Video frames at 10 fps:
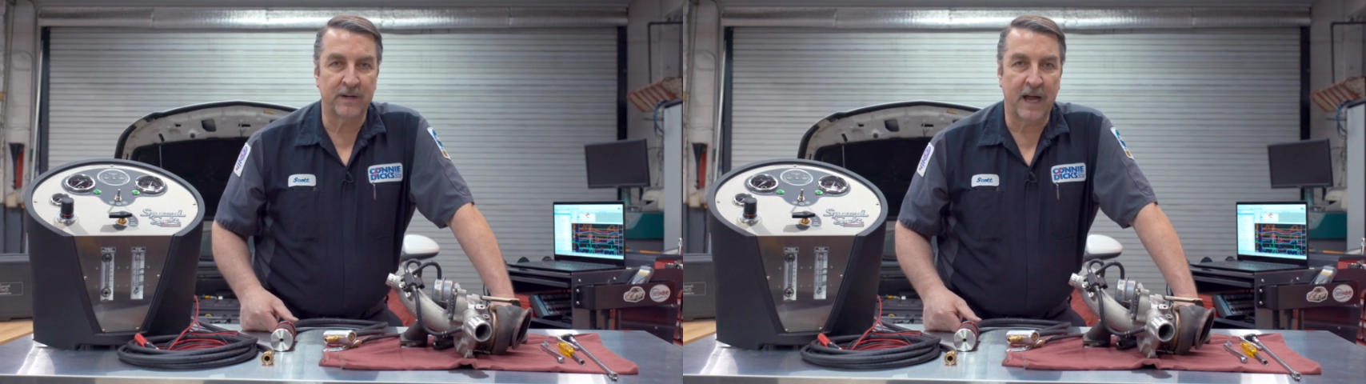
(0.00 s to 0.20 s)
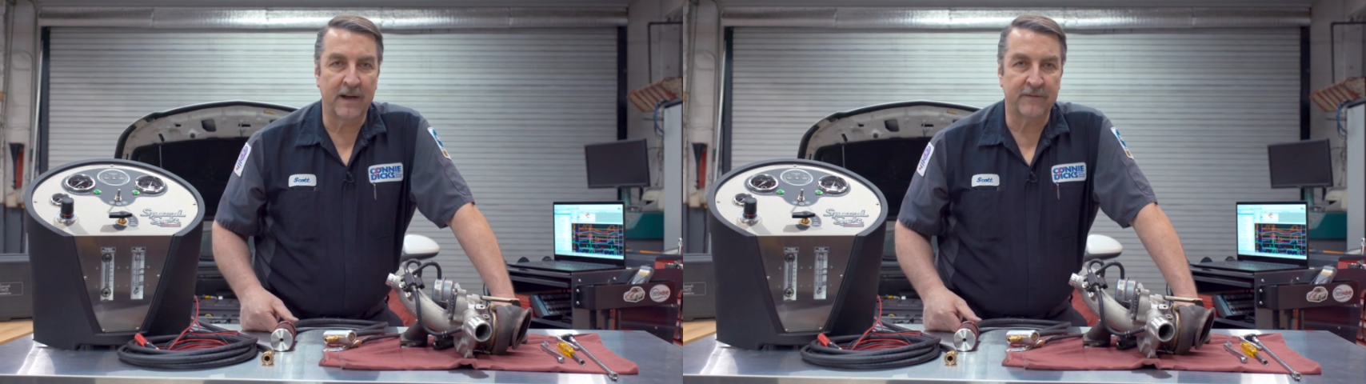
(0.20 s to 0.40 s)

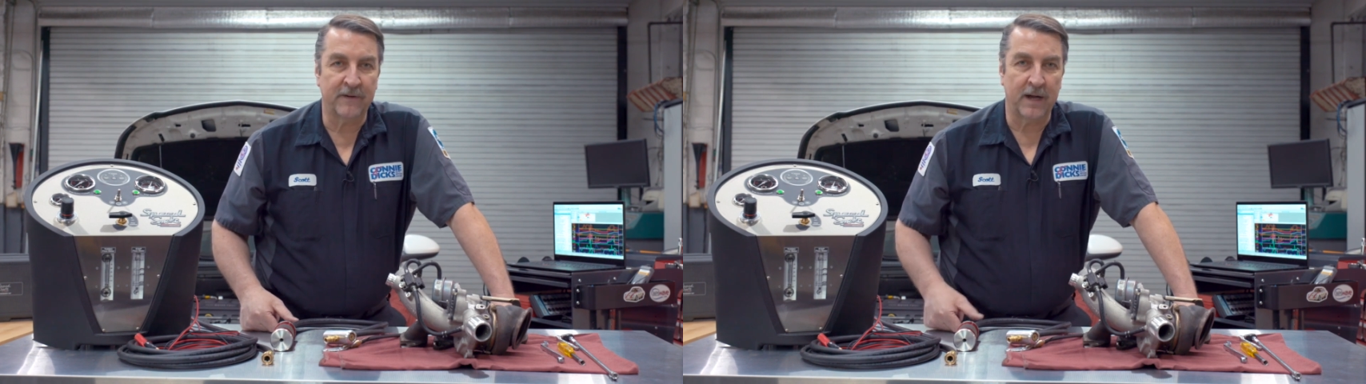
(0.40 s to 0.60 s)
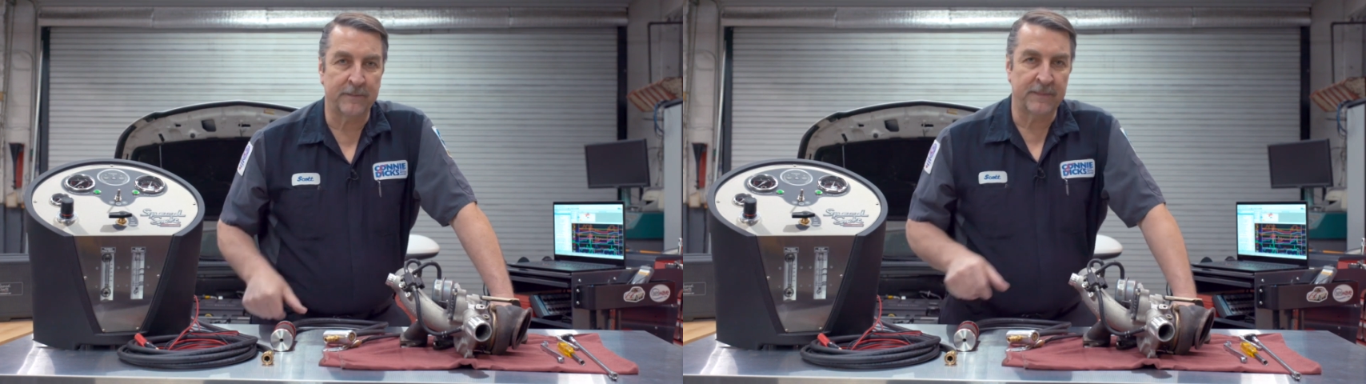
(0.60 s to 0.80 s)

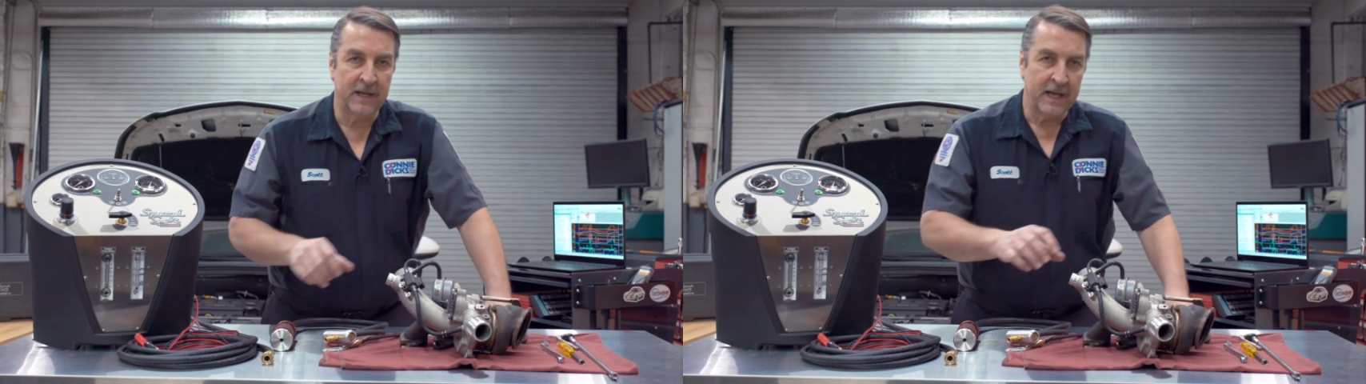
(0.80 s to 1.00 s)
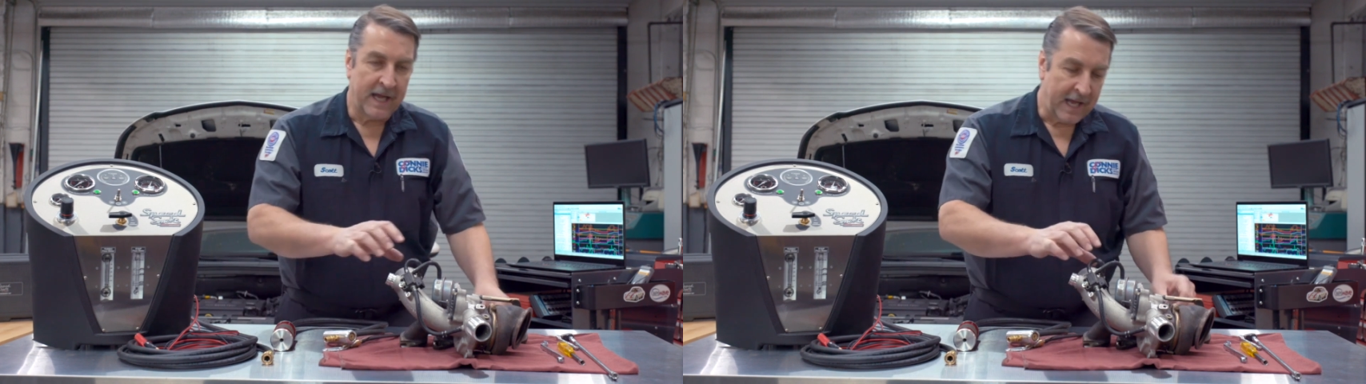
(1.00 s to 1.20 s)
diaphragm
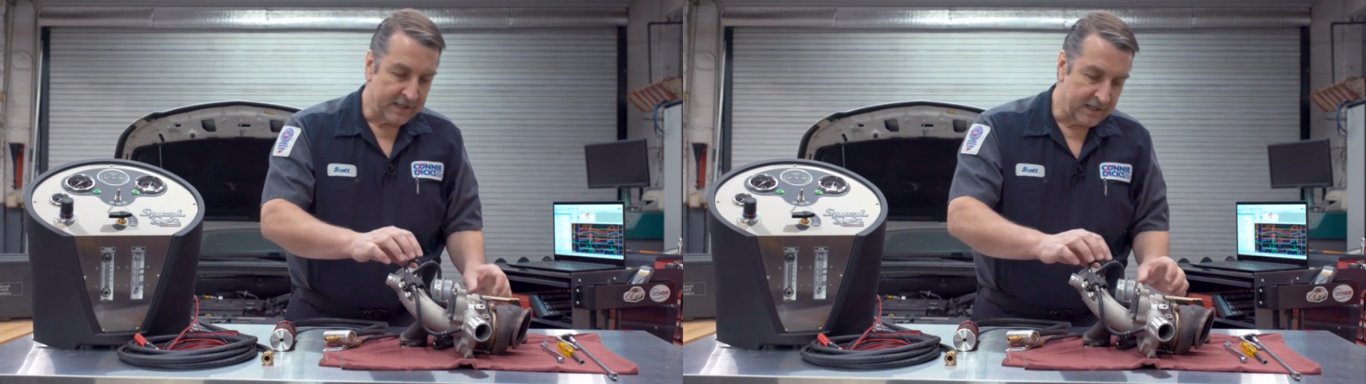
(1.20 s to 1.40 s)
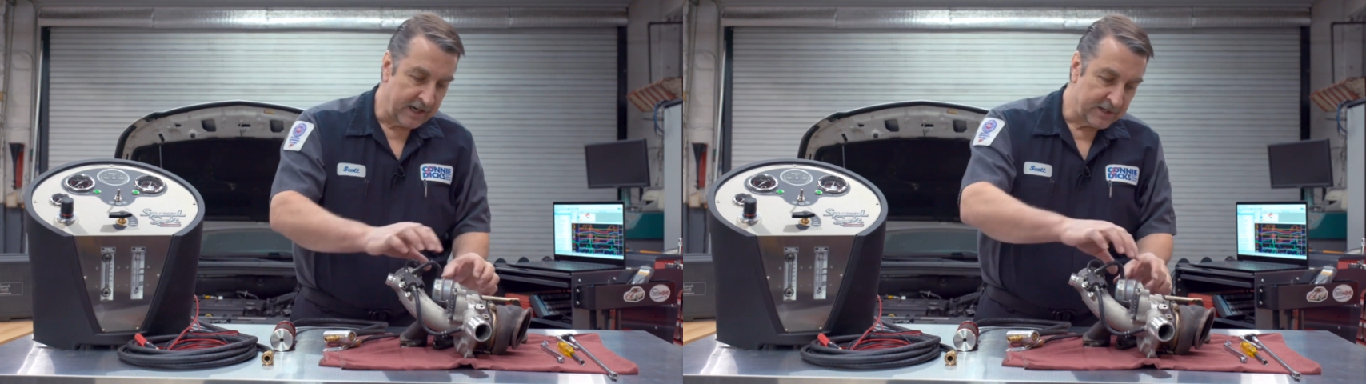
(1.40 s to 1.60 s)

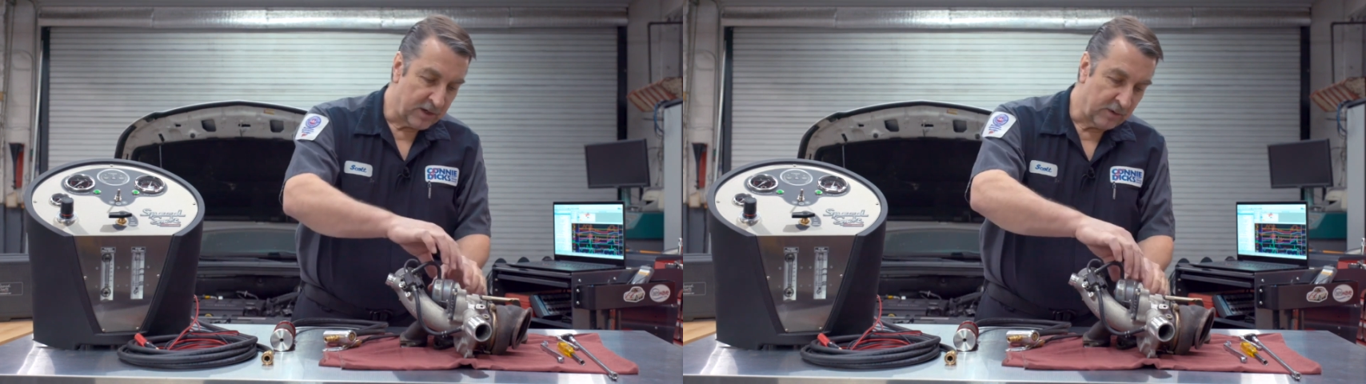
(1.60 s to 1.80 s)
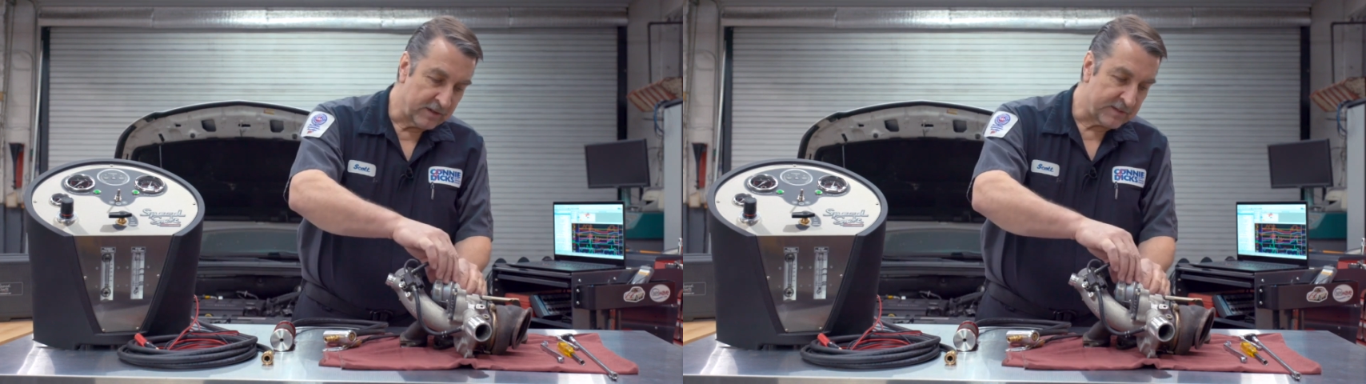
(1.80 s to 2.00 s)
has an
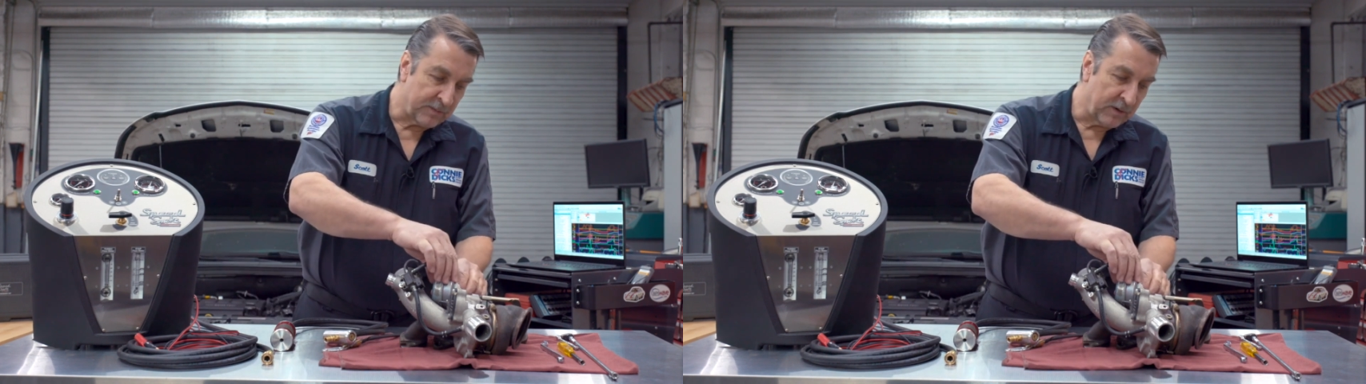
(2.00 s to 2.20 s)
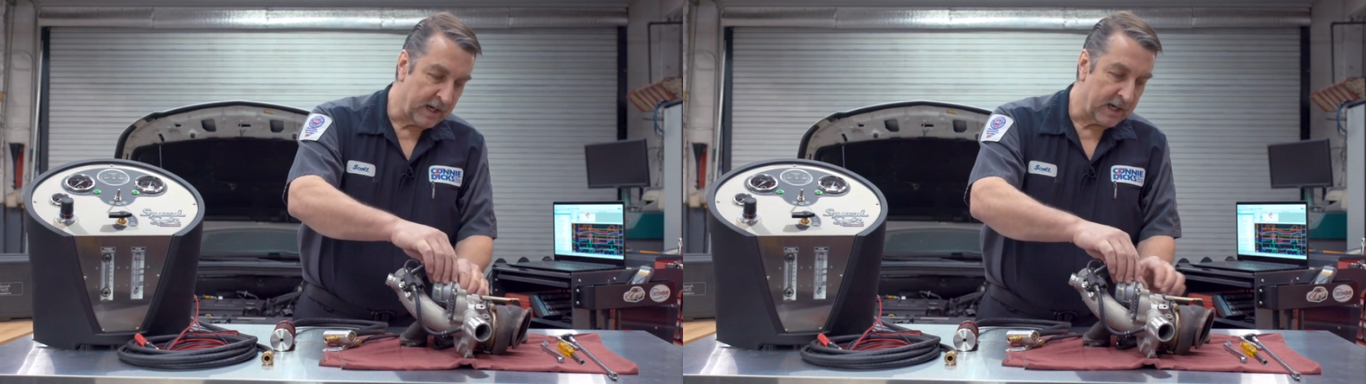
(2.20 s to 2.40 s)
internal
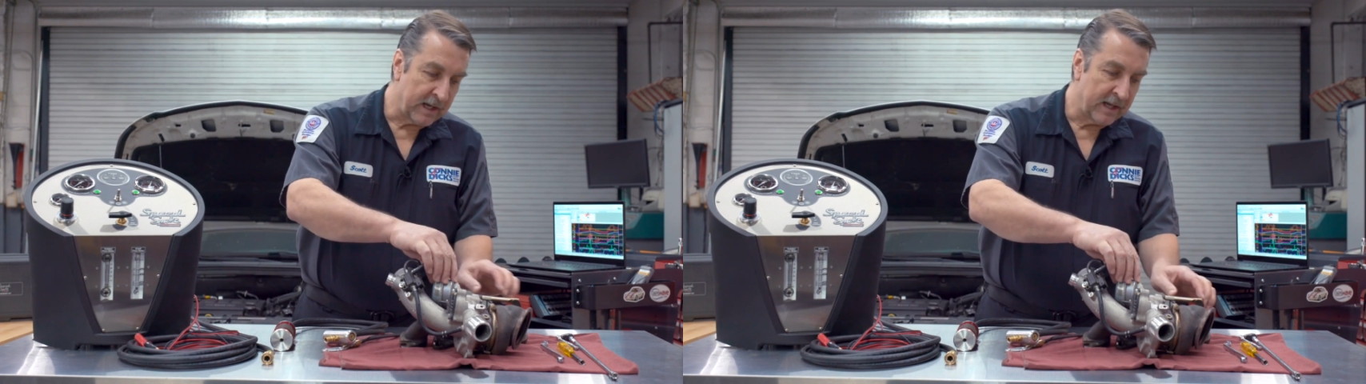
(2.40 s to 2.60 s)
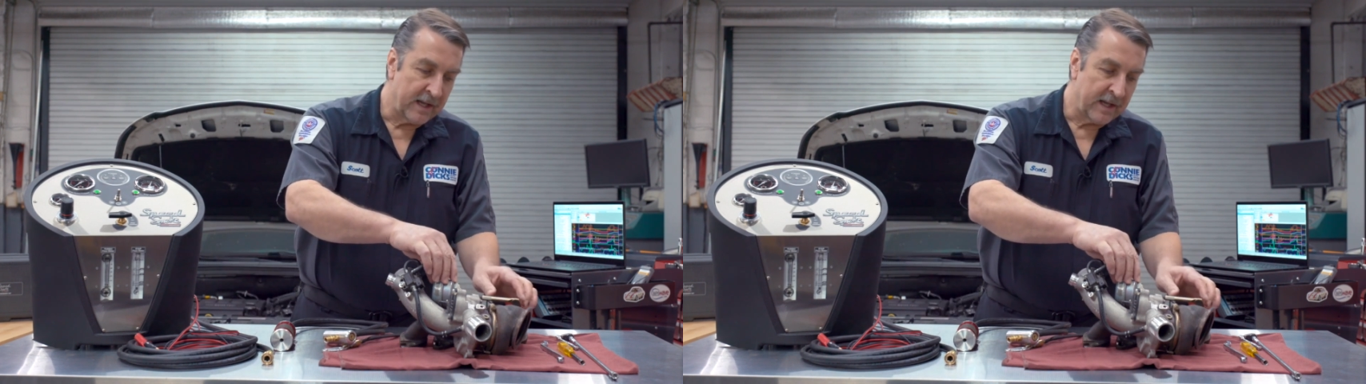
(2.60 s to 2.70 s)
spring